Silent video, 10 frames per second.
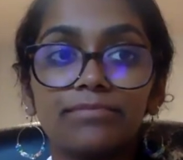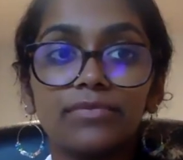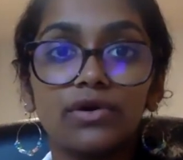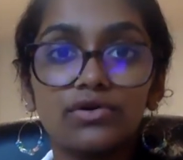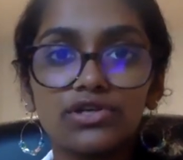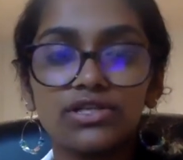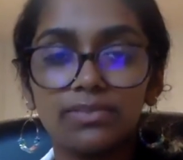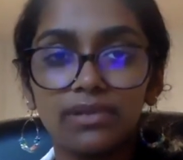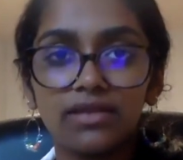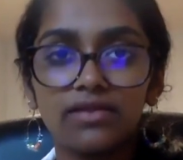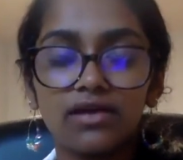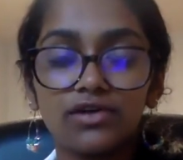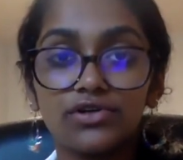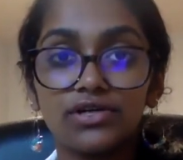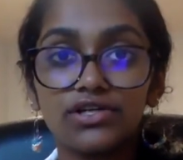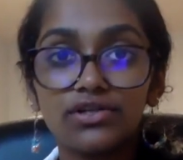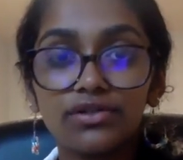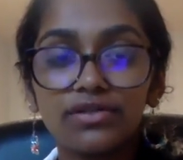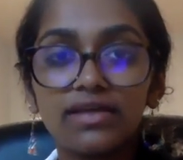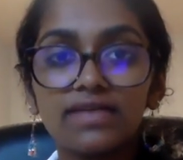those are typically the
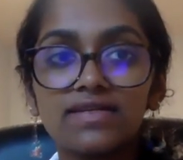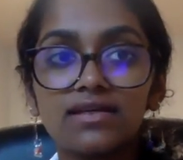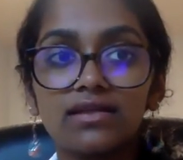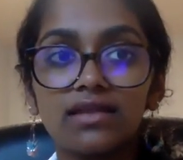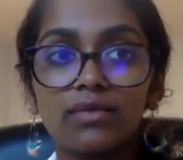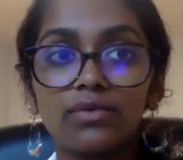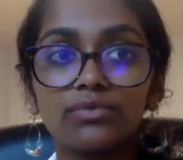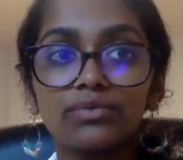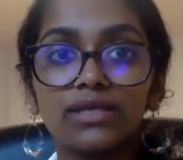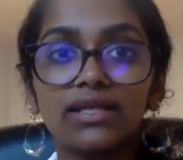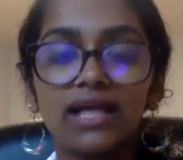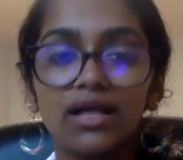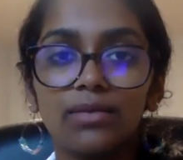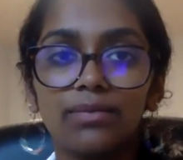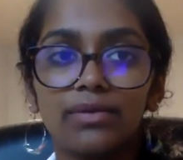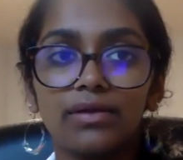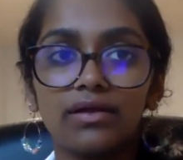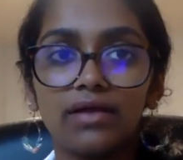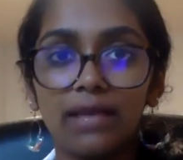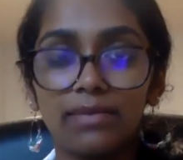non-traditional things that will really help
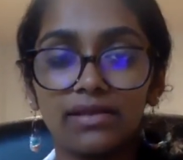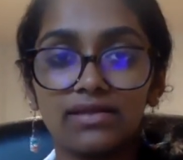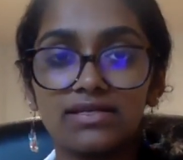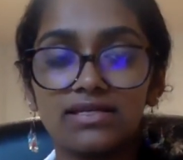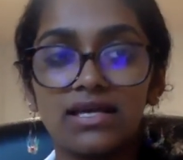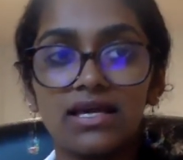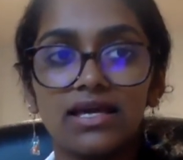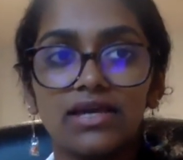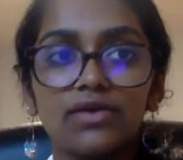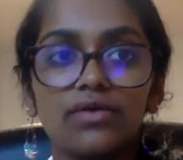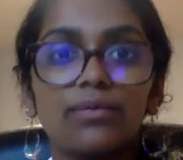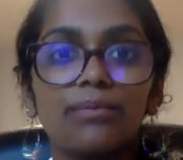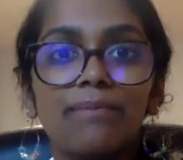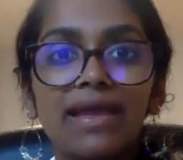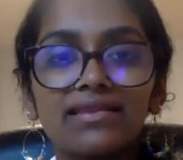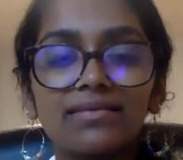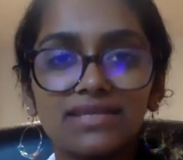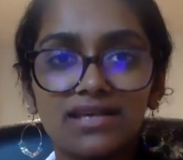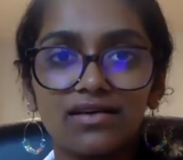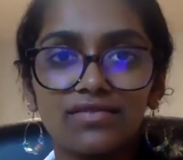applicants you know make
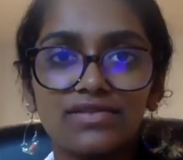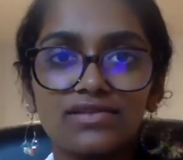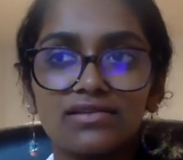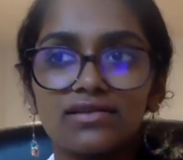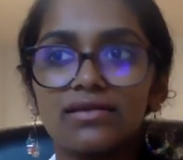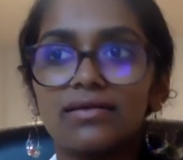themselves